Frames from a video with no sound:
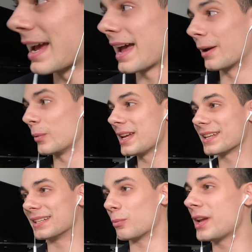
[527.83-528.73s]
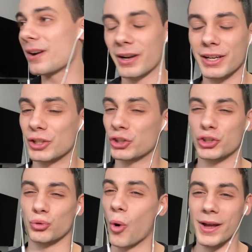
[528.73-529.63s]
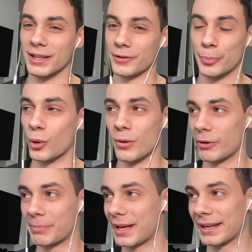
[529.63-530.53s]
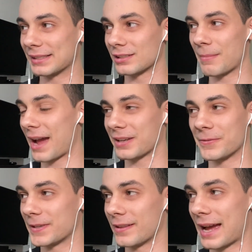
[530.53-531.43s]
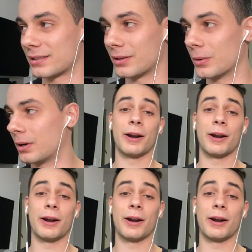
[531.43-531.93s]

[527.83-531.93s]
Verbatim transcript: and we can we are going to destroy Liverpool when we play against them. I can feel that too.